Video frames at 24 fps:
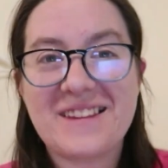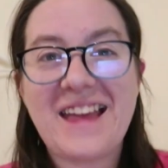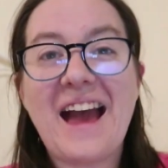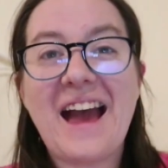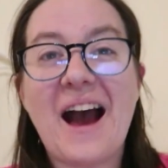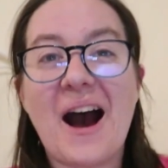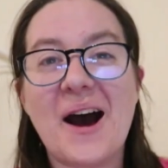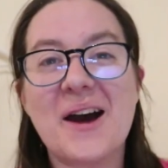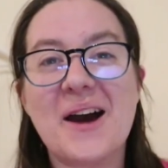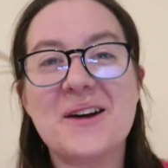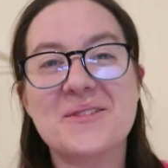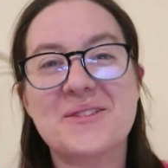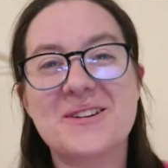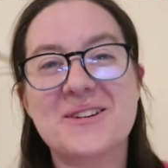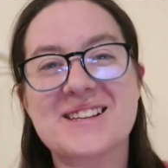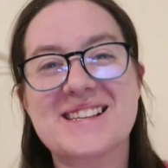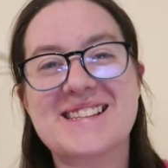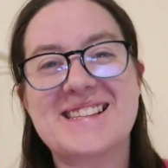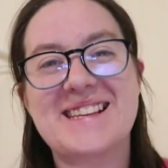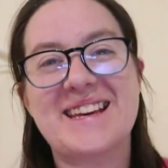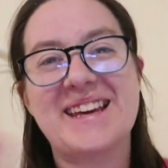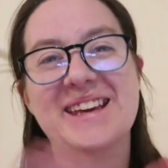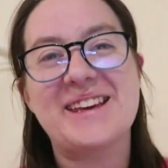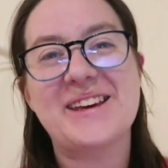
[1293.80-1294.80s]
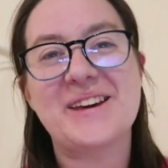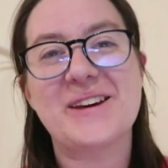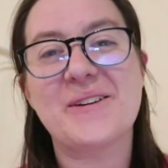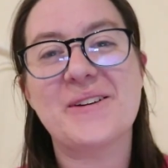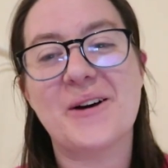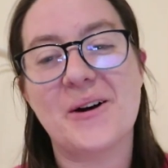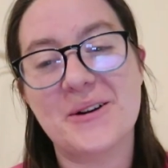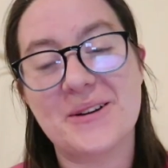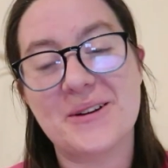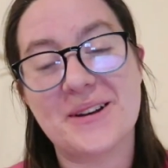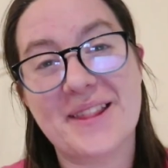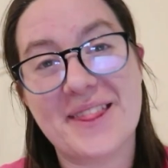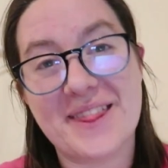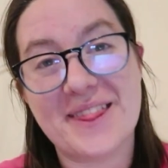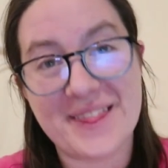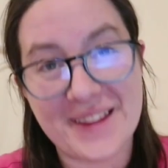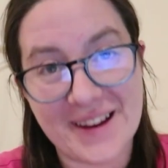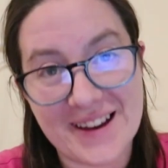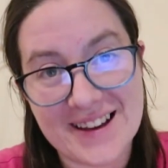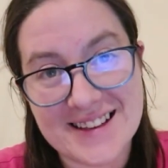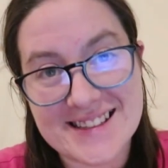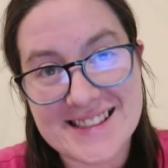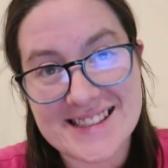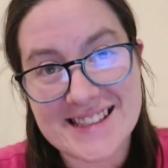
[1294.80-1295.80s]
I will see you on
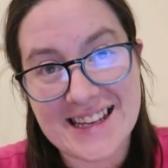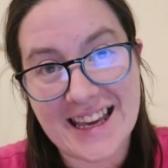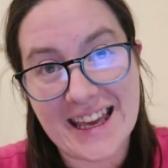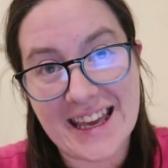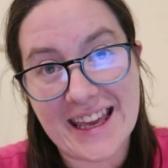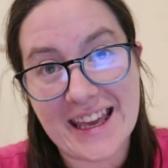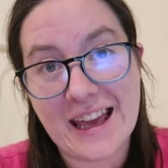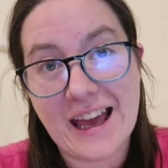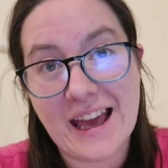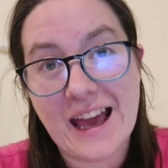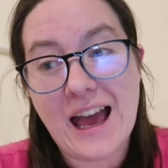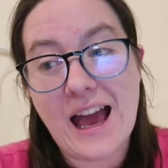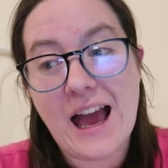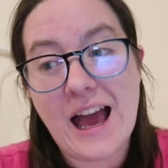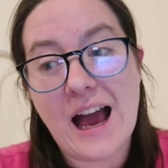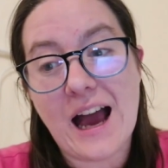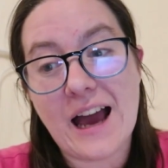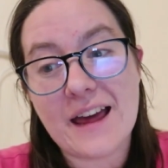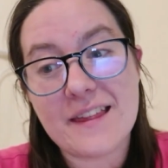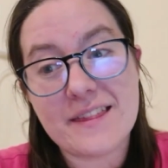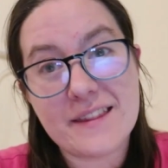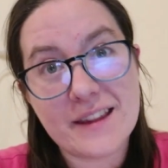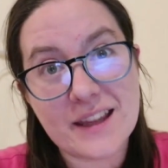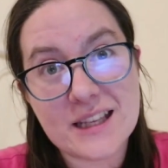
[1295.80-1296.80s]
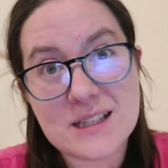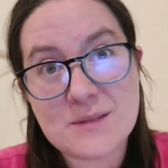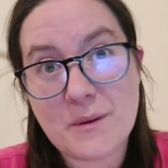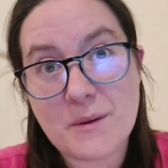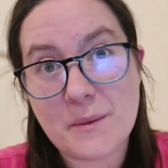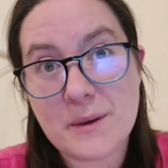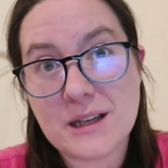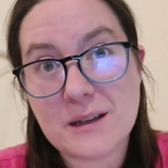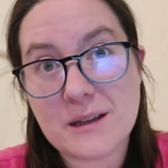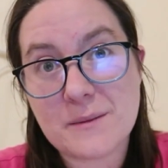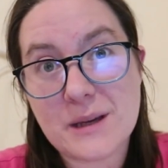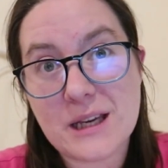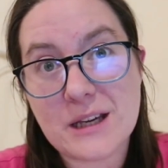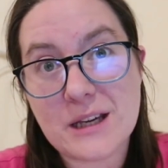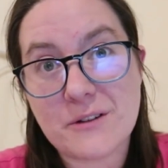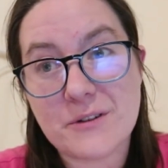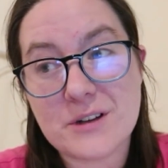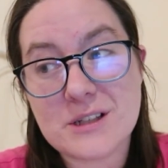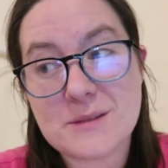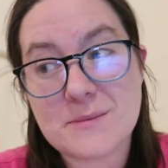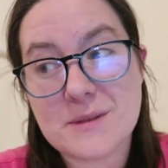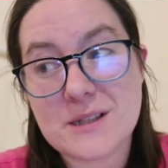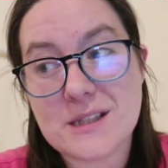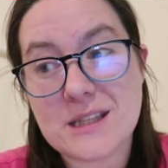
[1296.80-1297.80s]
Thursday. I think it's probably gonna be a
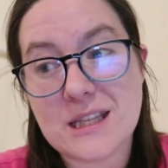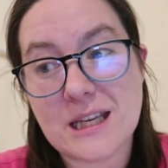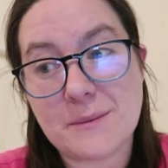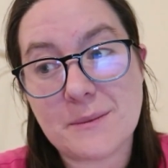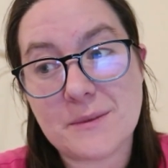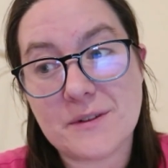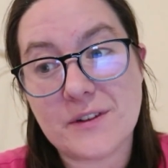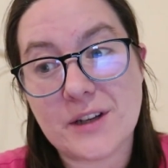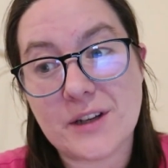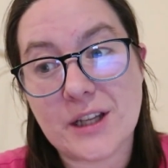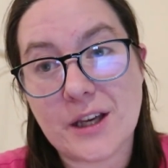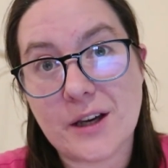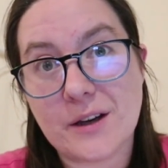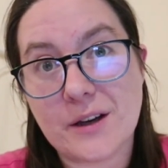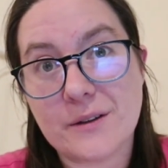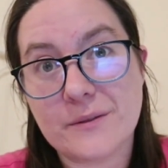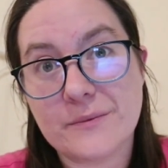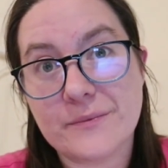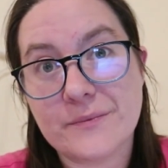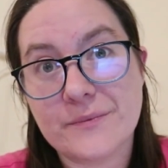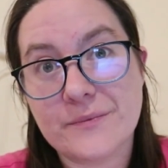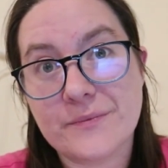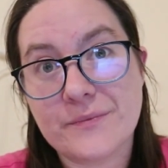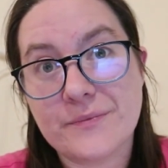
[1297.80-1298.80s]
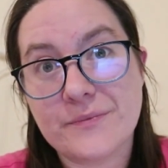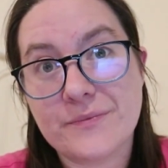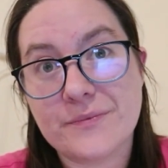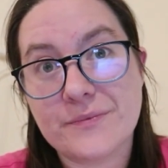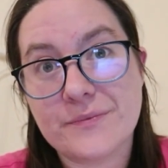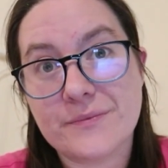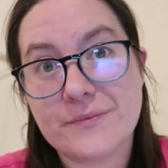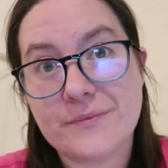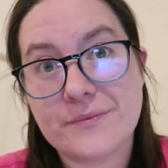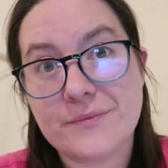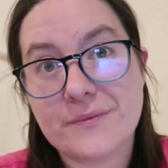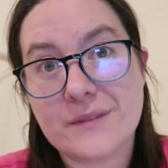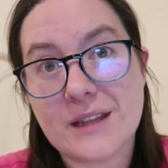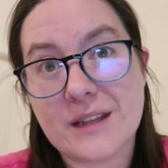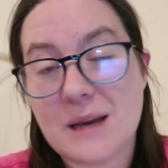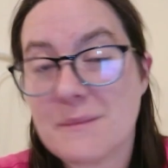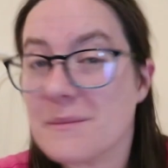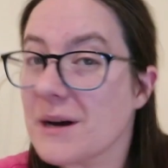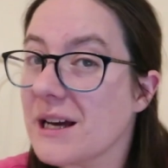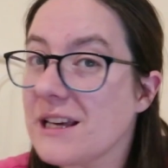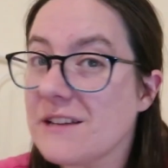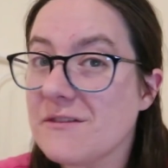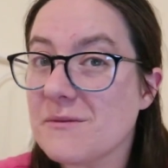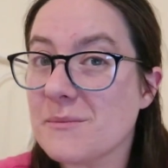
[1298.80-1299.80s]
Christmas themed video. It
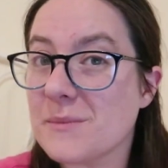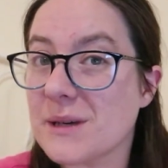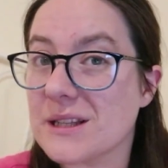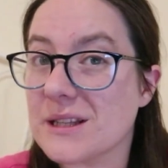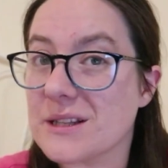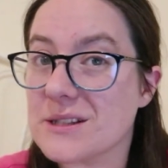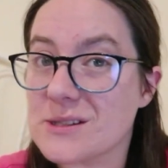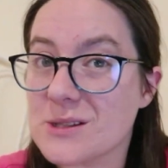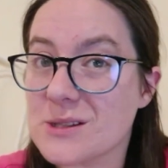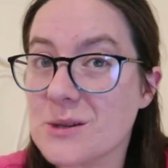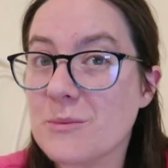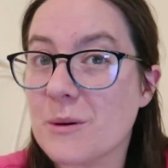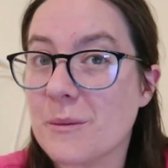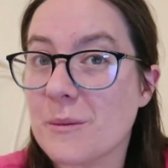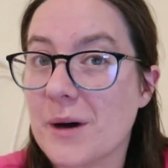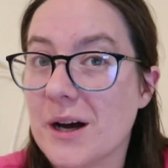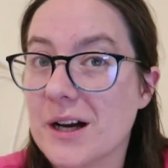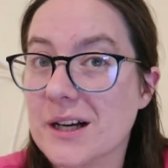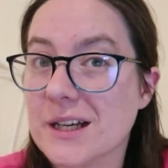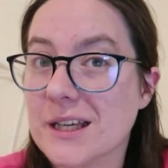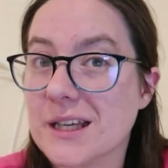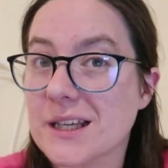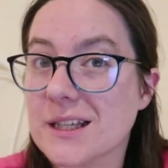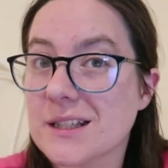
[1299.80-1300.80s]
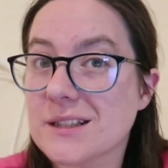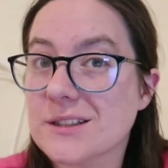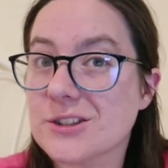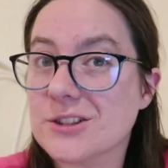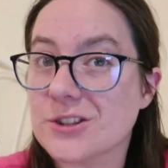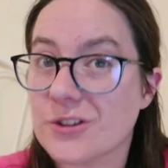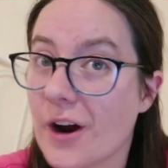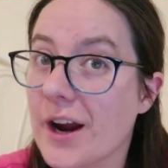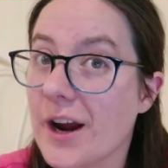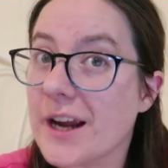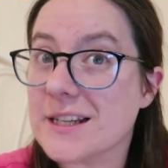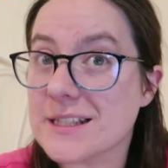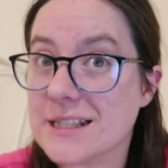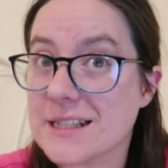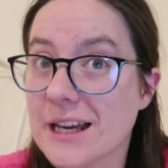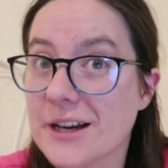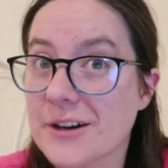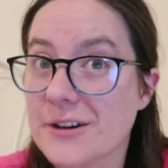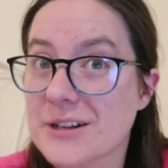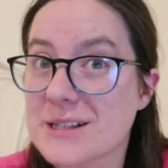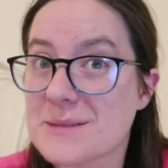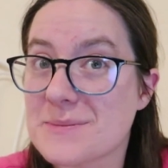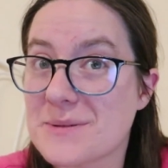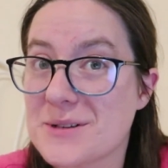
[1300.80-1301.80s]
might even be in the supermarket trying to get
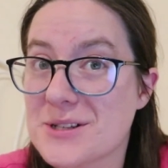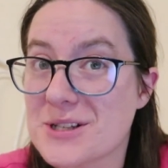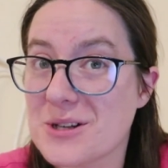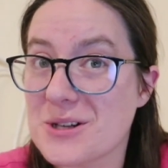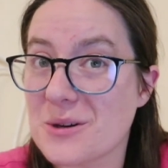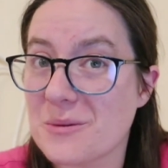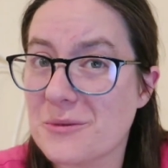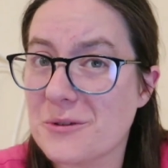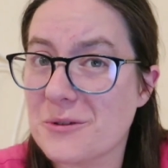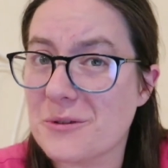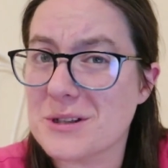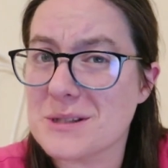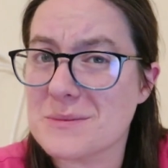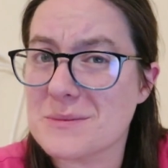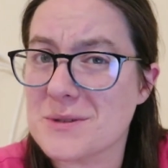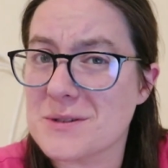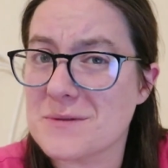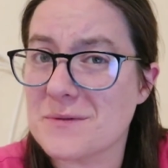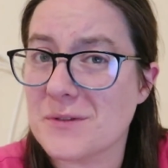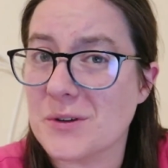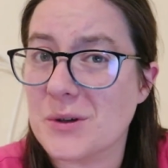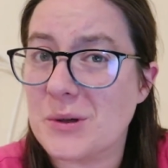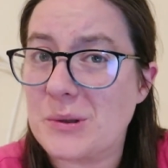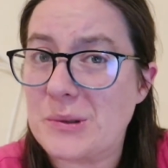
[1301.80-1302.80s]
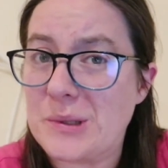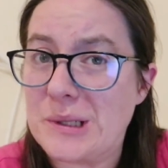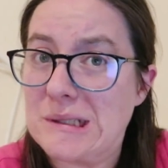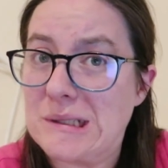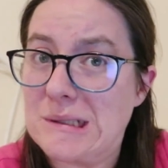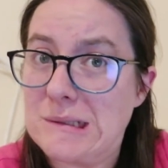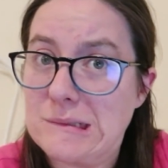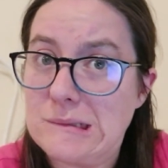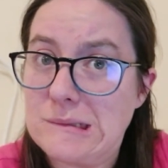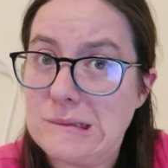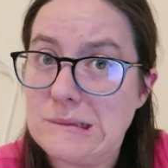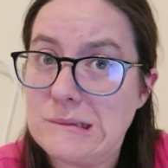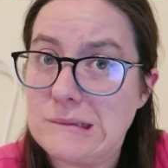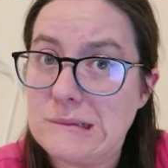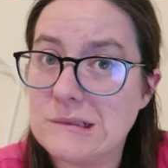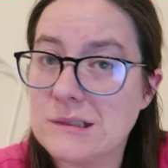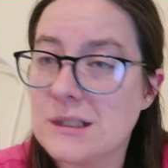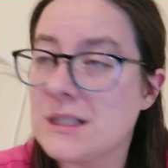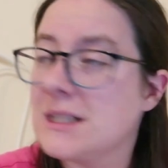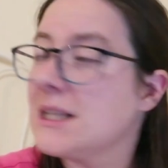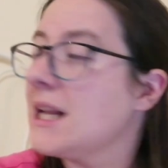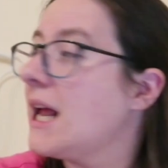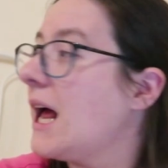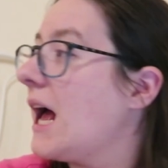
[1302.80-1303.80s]
Christmas food.
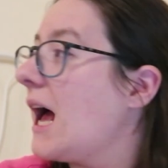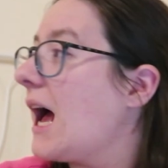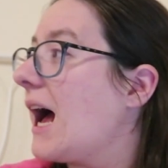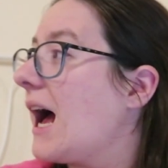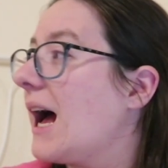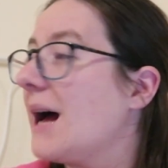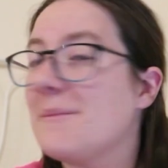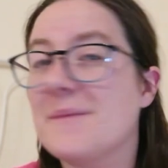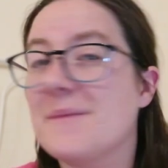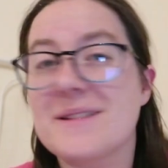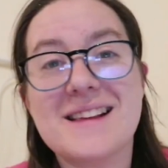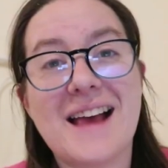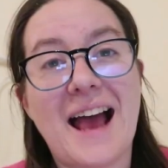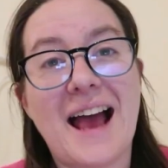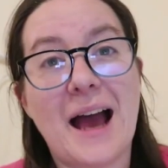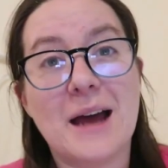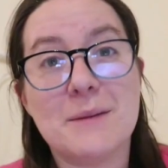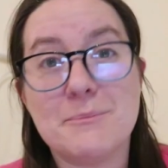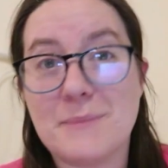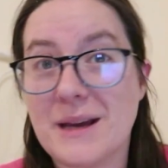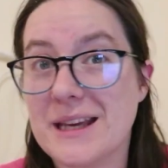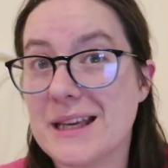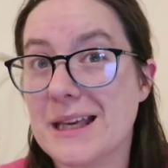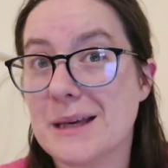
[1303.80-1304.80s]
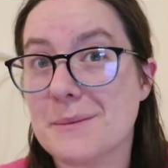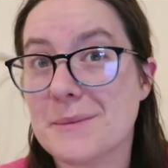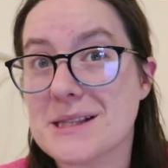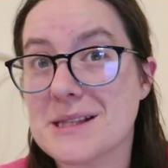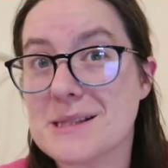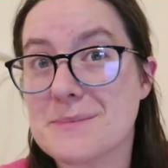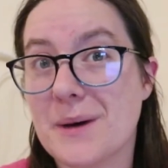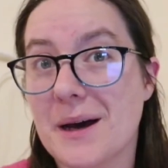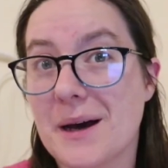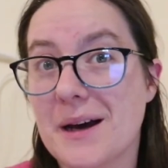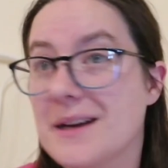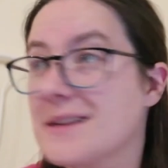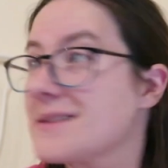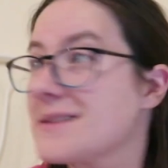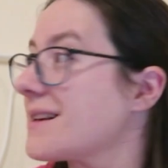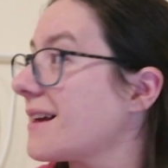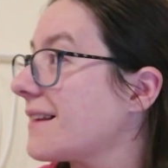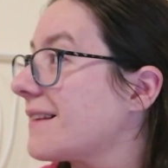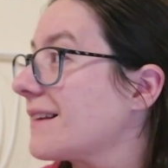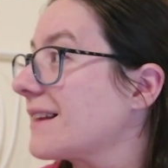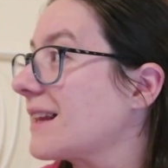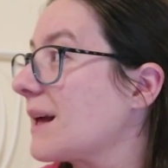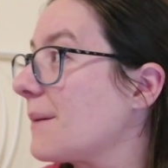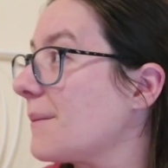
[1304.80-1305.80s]
And making mince pies. I
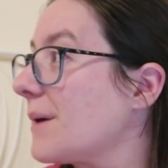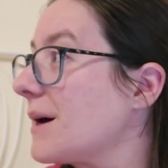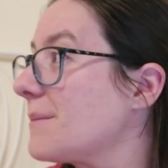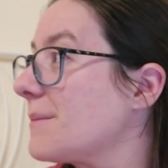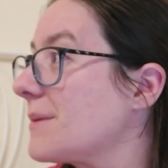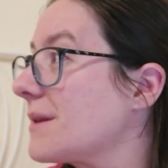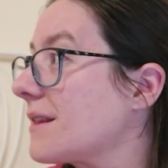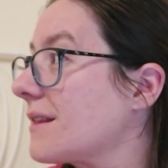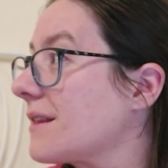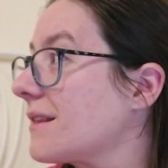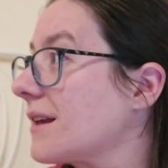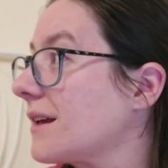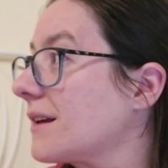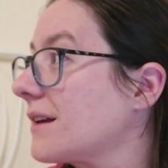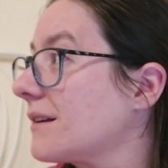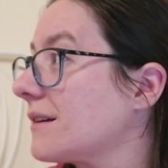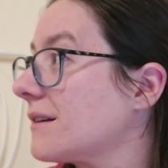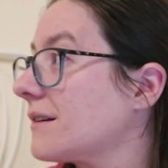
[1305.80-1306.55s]
think that might be the thing.